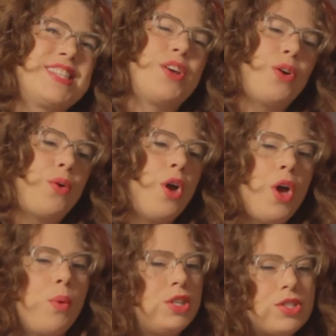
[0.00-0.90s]
so
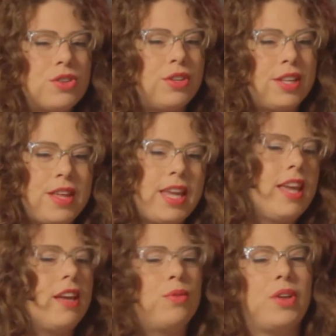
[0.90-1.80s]
we just started
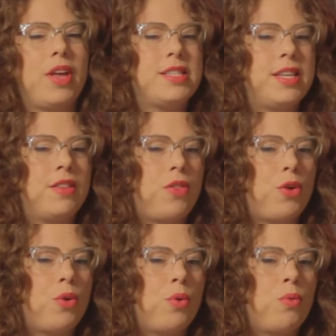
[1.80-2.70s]
thinking and realizing that
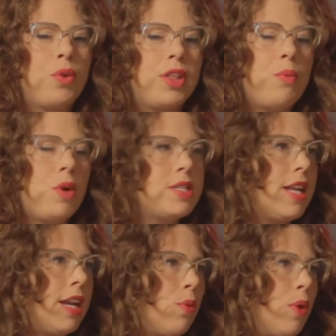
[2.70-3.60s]
there really
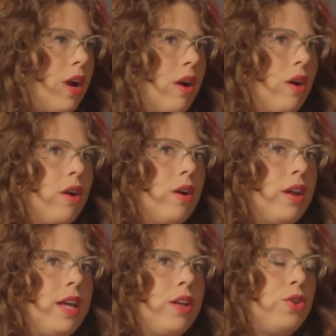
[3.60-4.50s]
wasn't anywhere
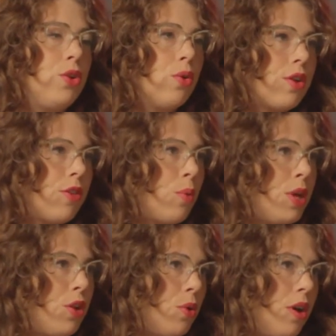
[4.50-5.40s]
in New York that
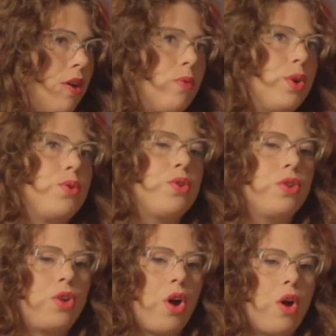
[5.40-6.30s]
we knew of where you
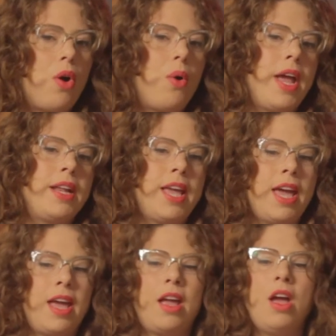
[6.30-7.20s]
could go and
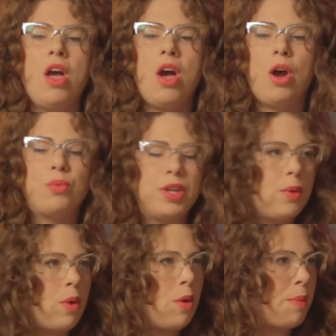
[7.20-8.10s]
get a
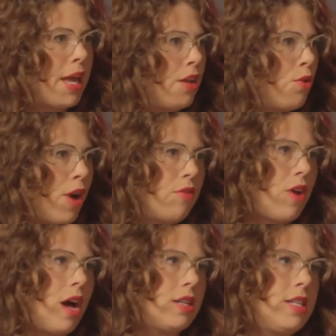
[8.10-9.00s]
really well-made
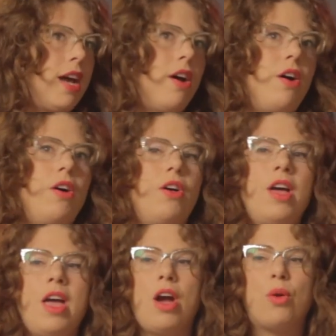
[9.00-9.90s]
craft cocktail,
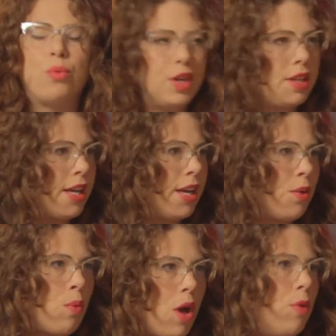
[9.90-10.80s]
a
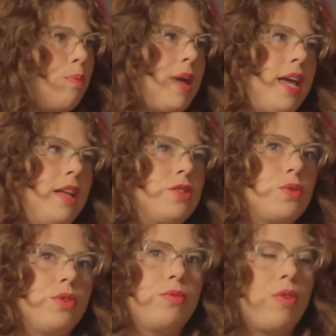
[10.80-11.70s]
really well-made
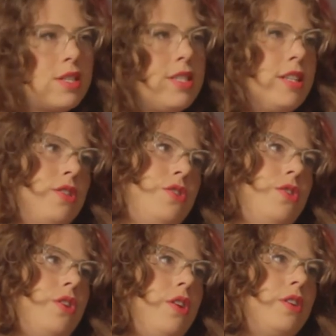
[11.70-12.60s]
sort of rustic
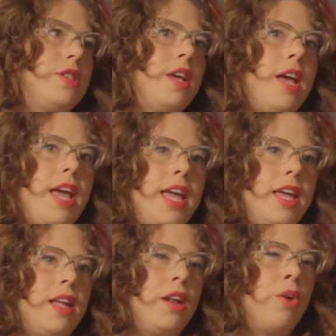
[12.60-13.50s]
dessert
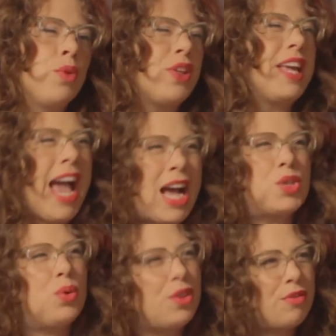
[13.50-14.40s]
in a really
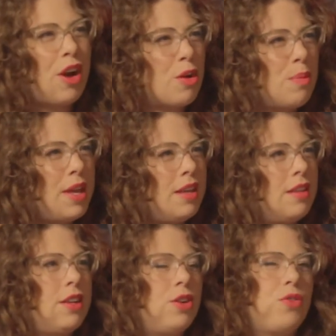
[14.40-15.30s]
casual
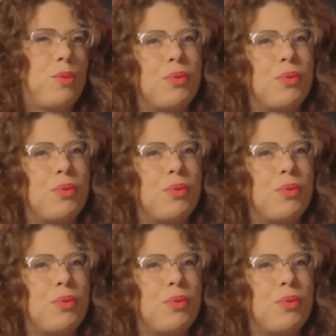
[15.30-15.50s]
environment. You know, there are